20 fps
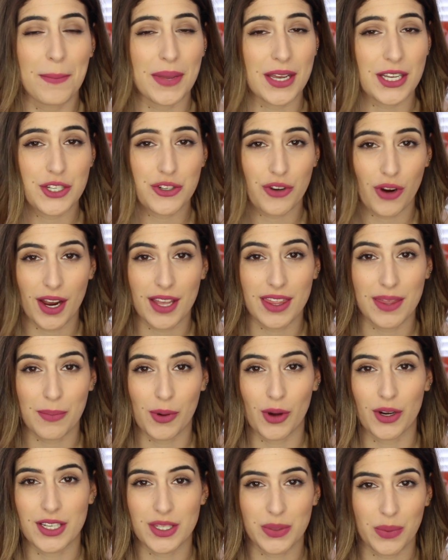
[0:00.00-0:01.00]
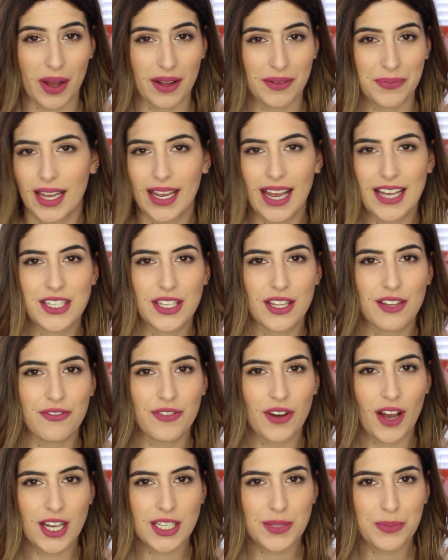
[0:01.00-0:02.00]
me trying them on as well. Okay, so the
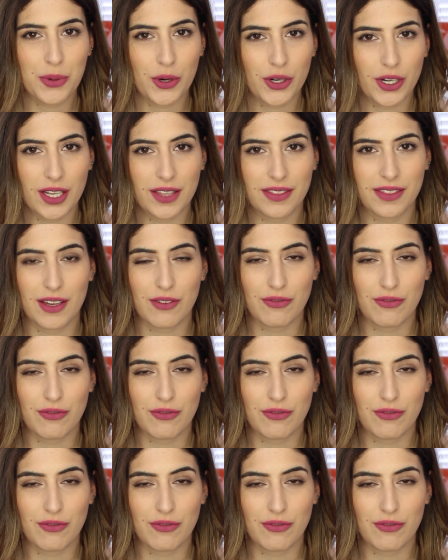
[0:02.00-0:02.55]
first product